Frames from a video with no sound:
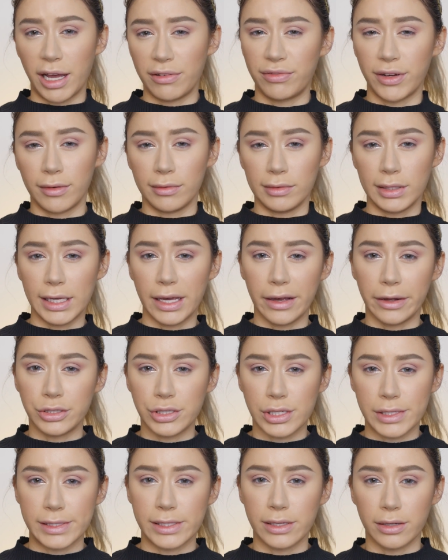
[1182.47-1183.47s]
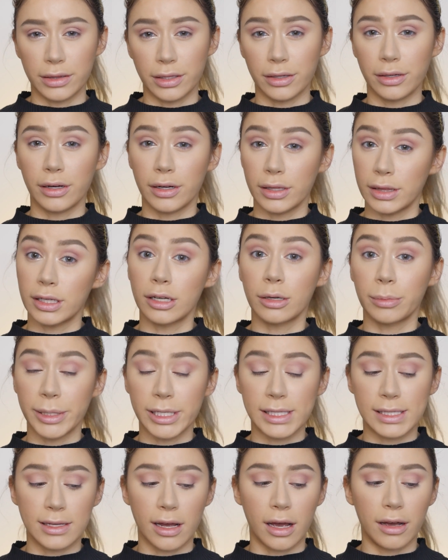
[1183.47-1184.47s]
buff out the edges so they're a little
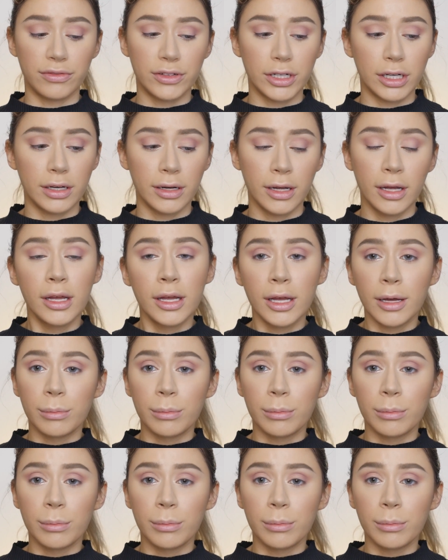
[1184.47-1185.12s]
bit softer.